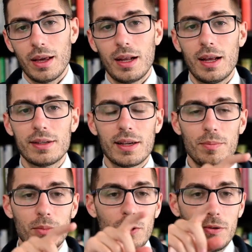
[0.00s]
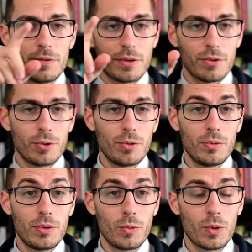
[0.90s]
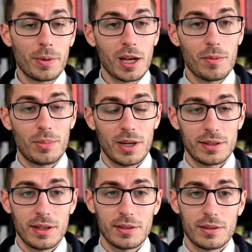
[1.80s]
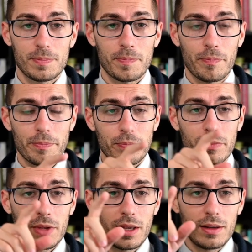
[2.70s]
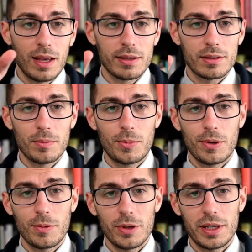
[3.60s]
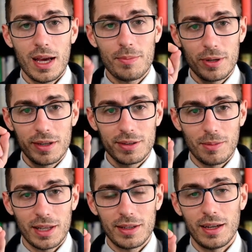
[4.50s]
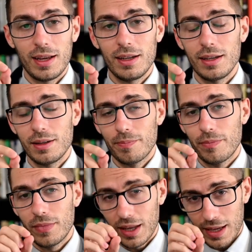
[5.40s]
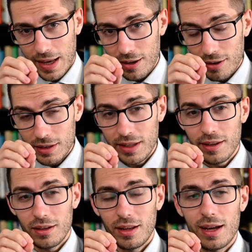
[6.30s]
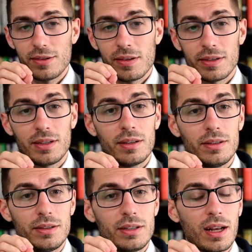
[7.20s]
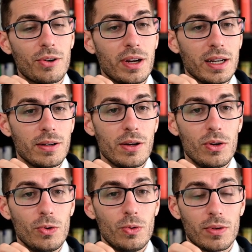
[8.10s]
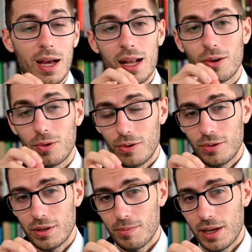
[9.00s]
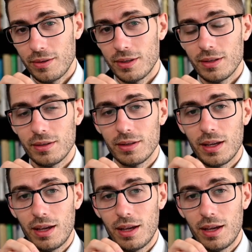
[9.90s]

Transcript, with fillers: And as I moved through the warming up process, at some point we tap into spontaneity, that energy that allows us to generate new adequate responses.